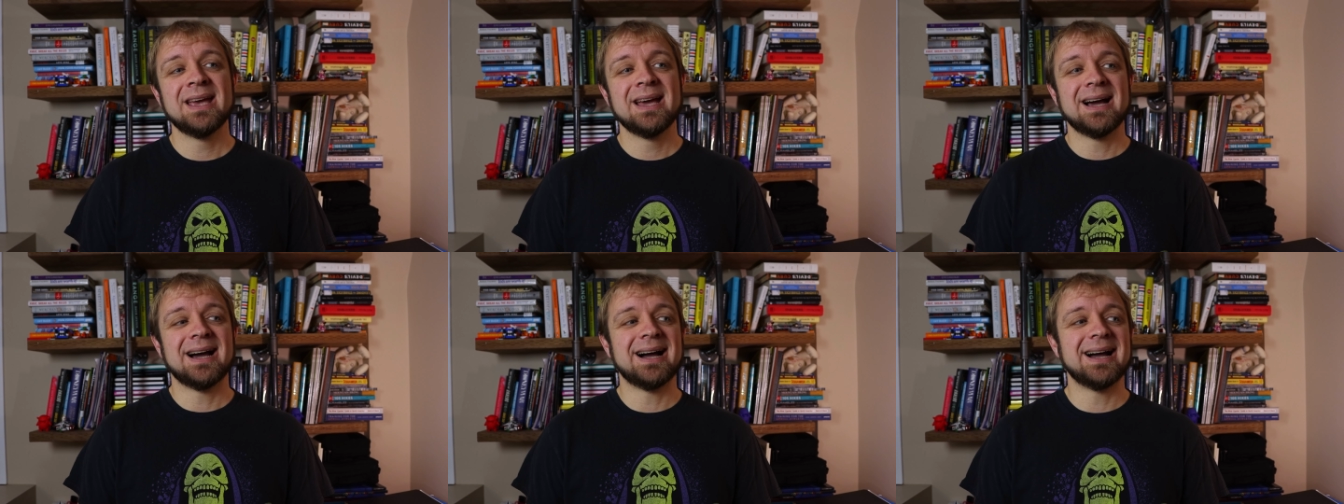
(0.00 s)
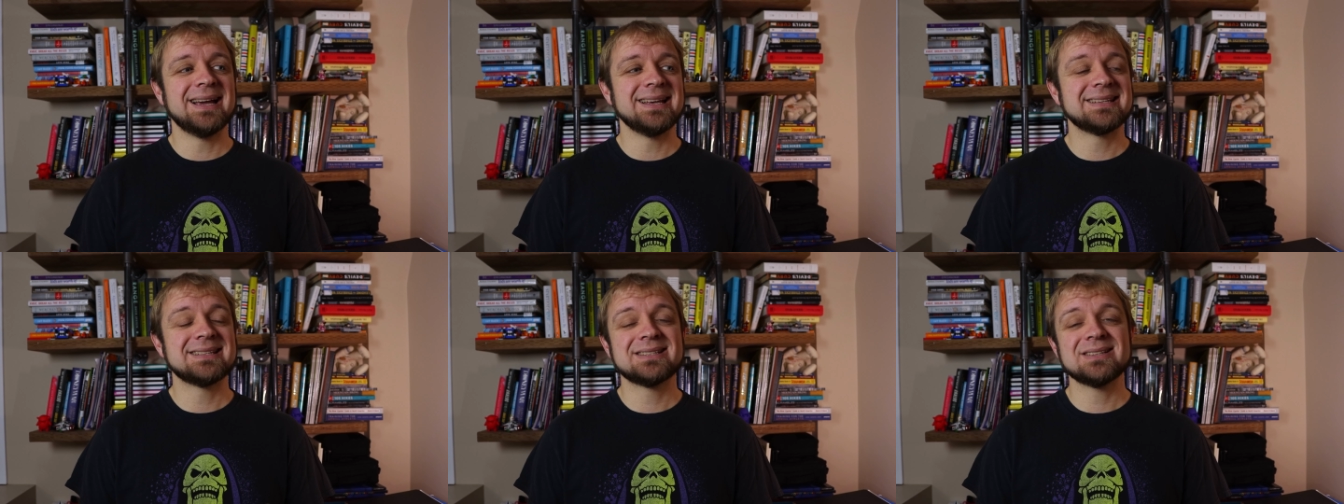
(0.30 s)

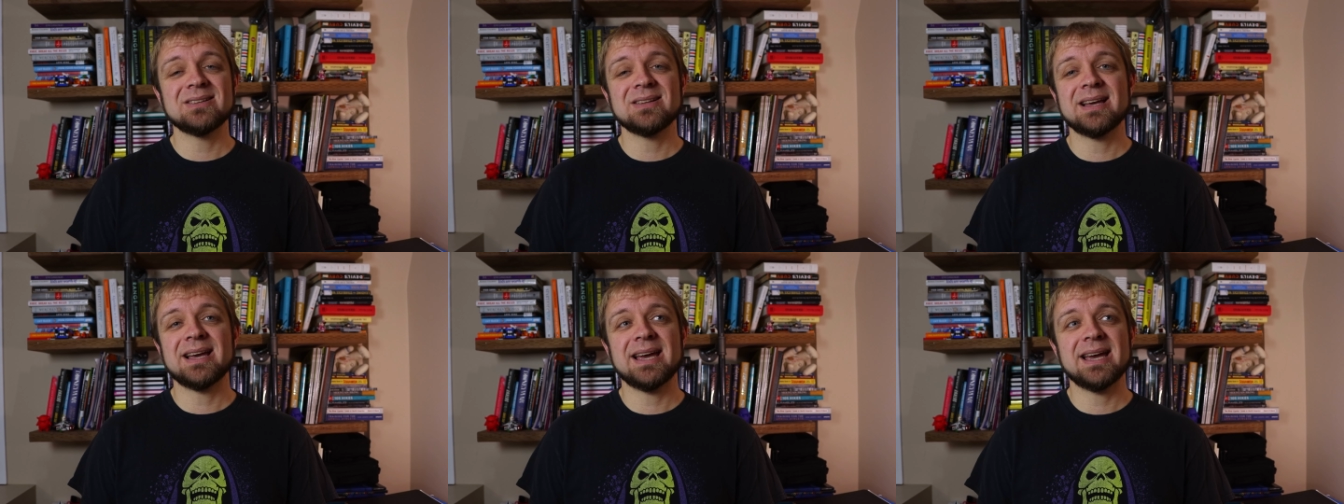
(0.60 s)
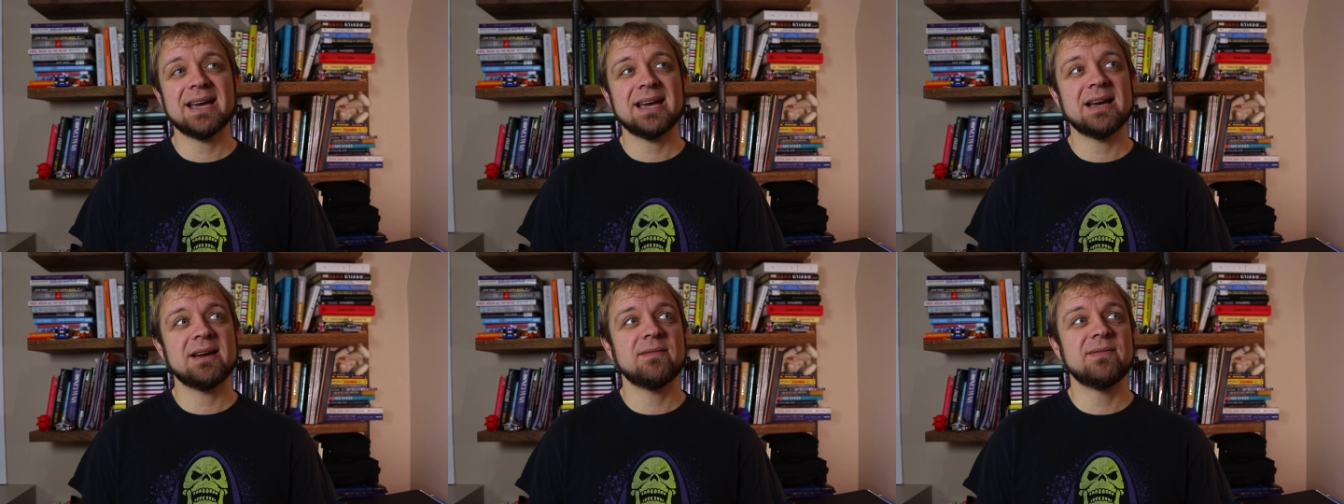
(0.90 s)
I still
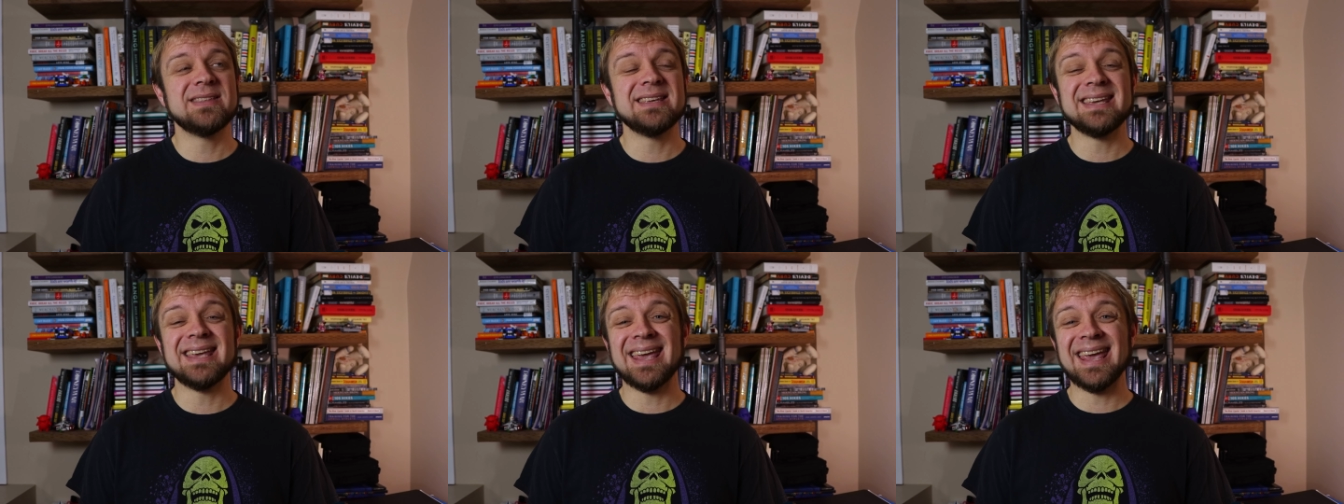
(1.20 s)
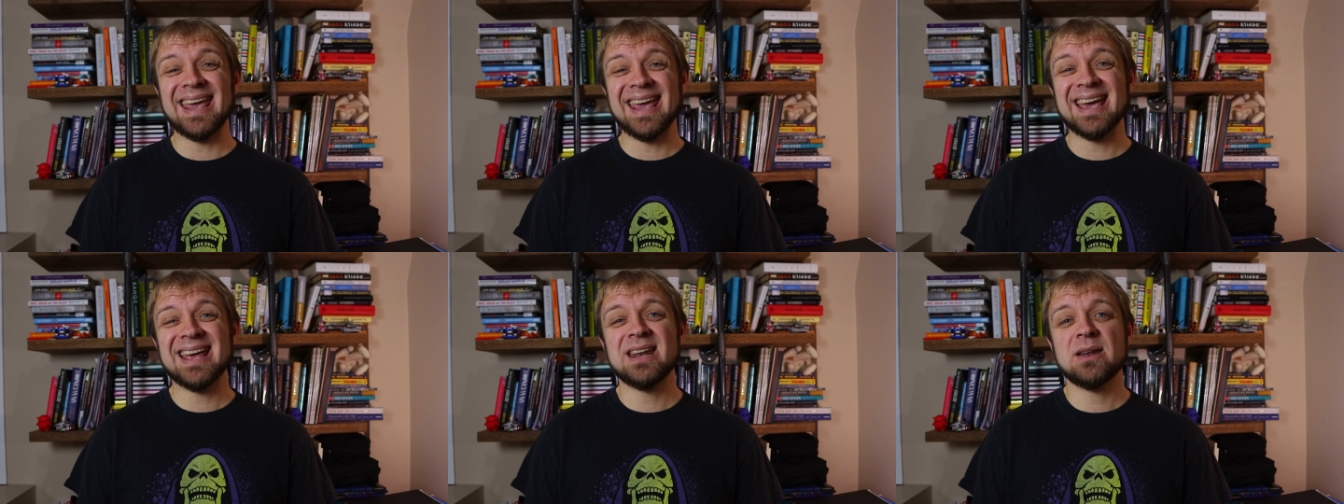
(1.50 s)
have the
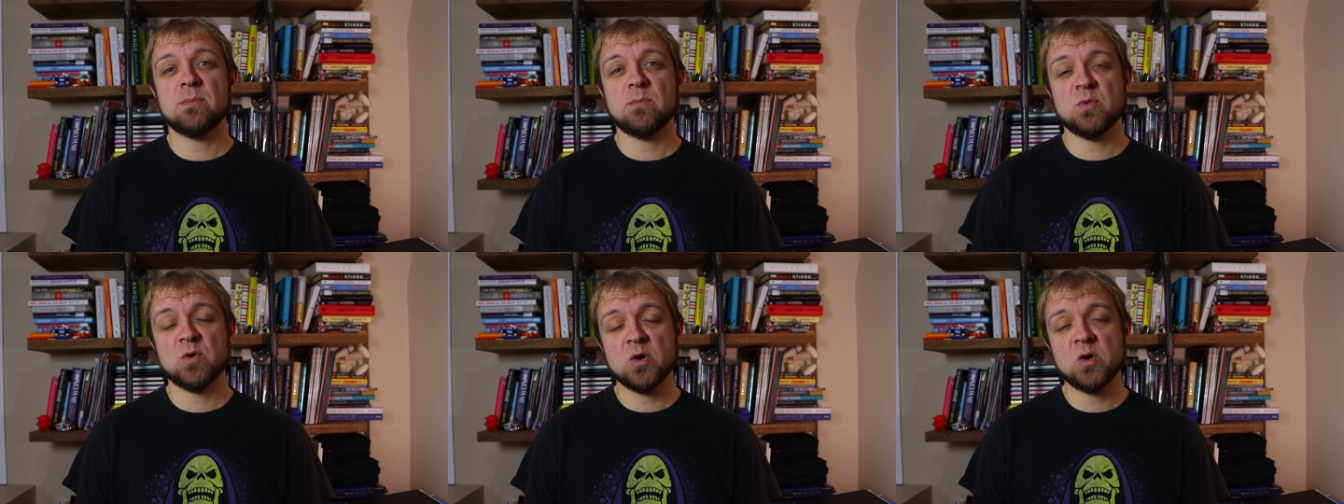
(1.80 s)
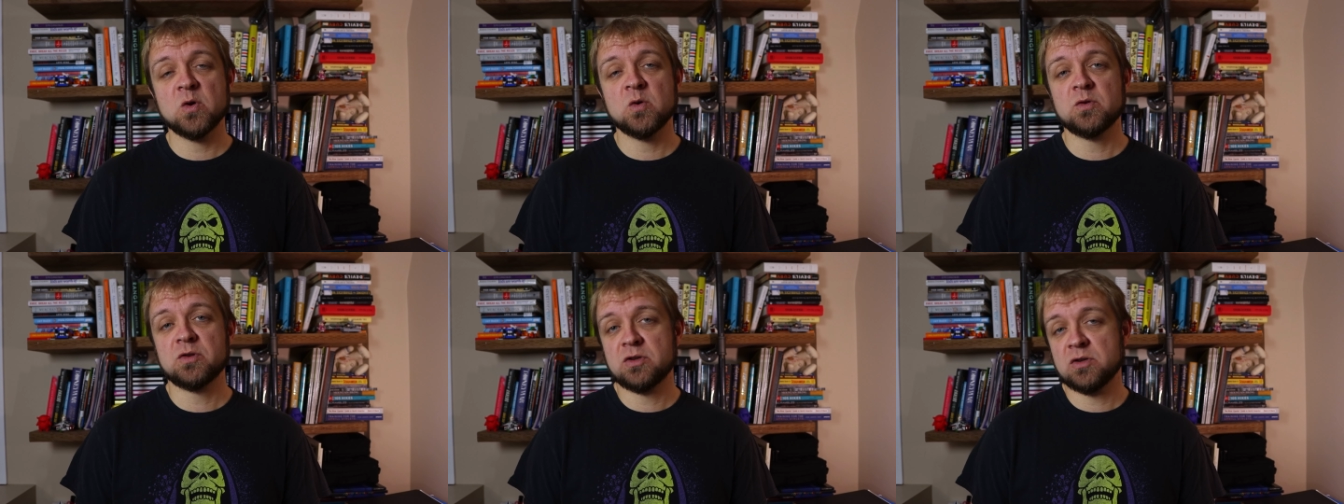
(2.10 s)
Anne
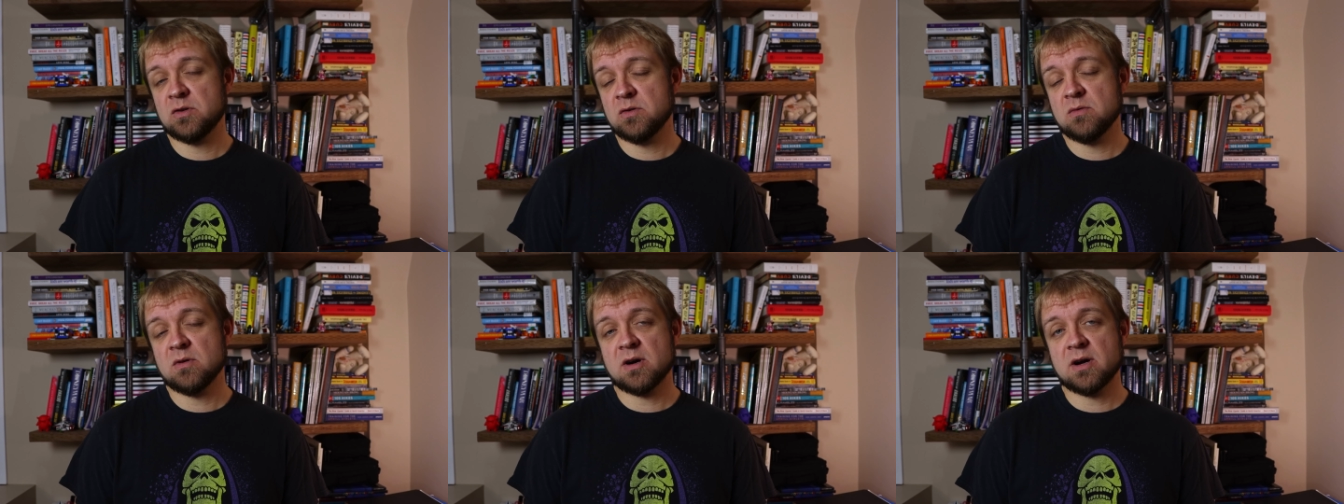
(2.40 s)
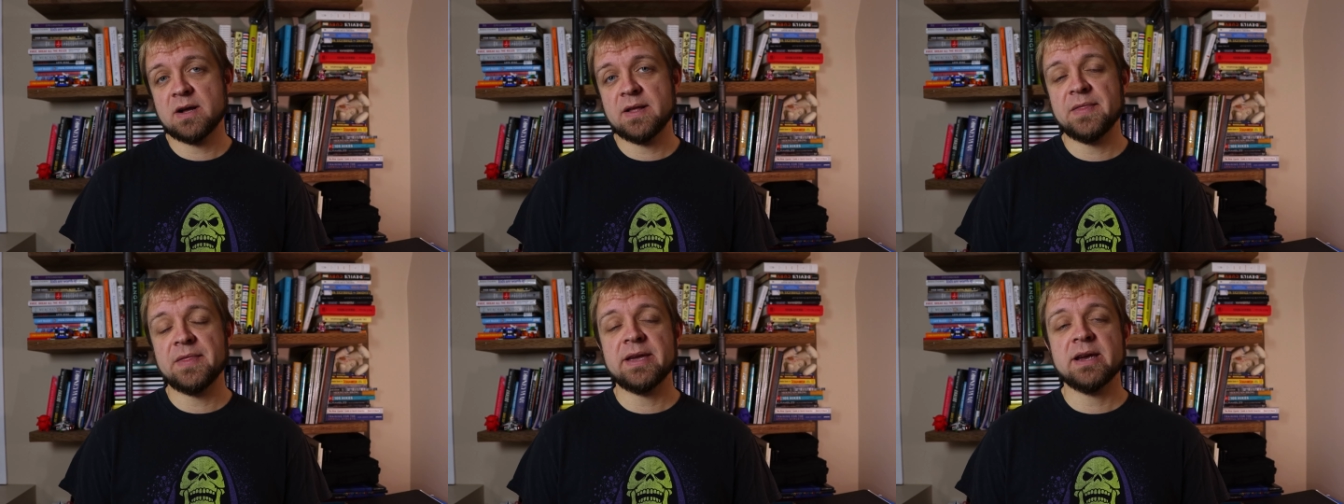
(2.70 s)
Pro two
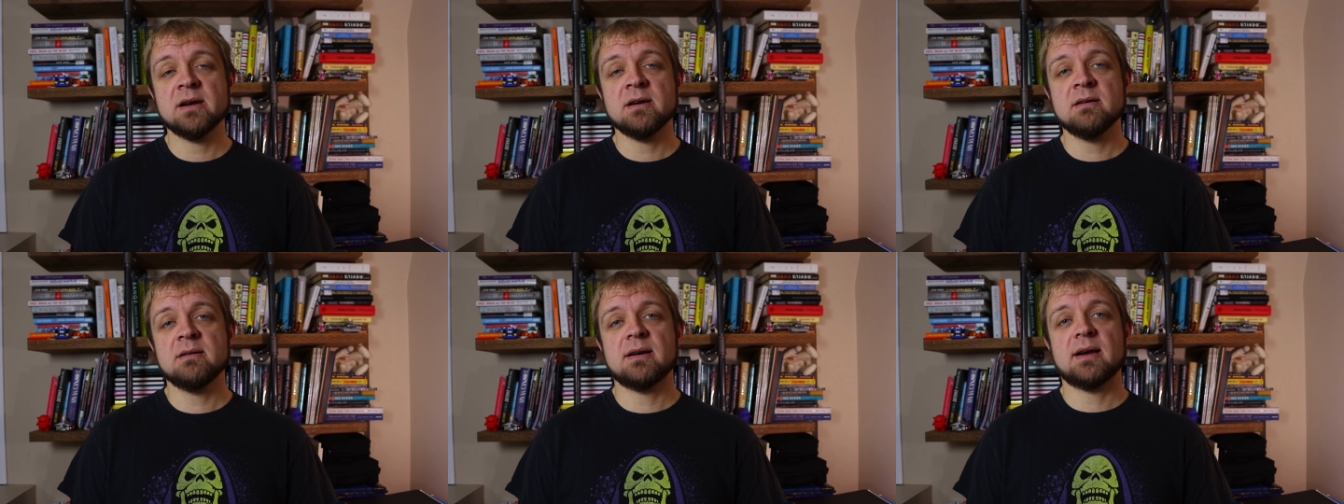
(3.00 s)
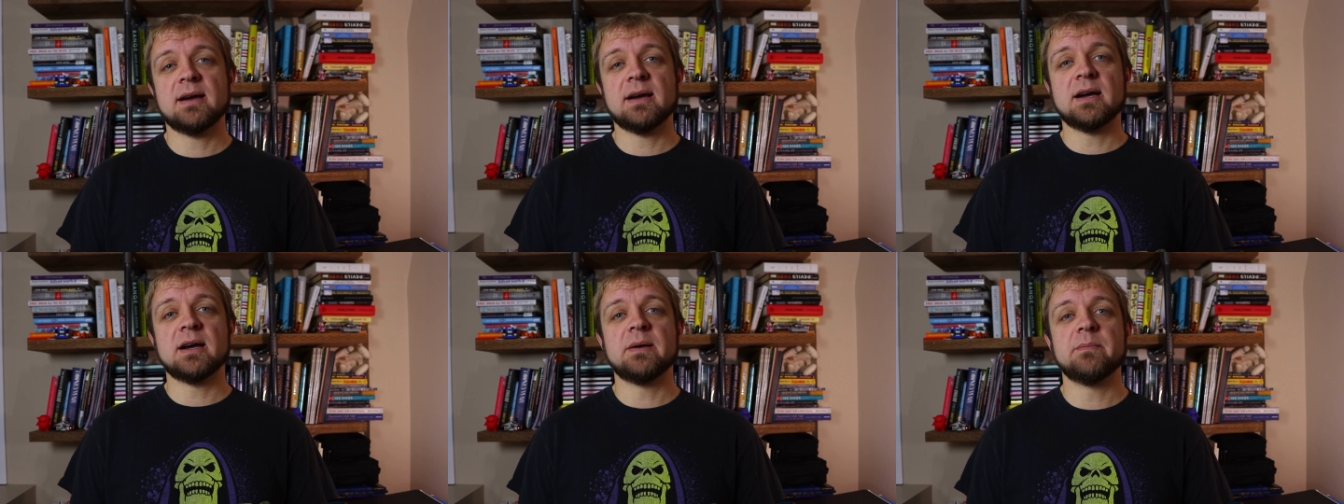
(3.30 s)
on there
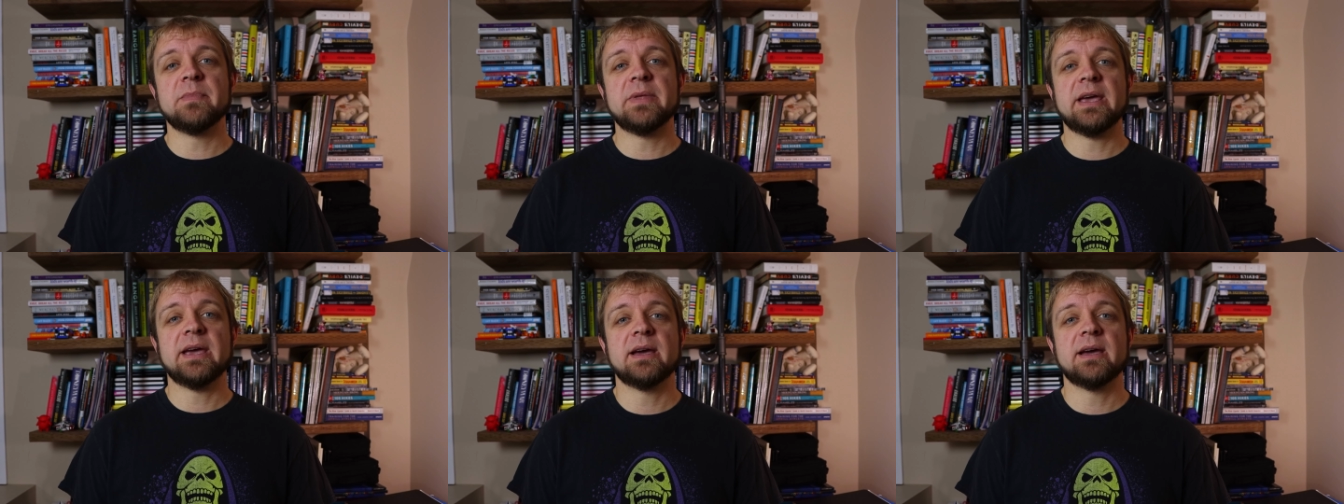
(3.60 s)
um,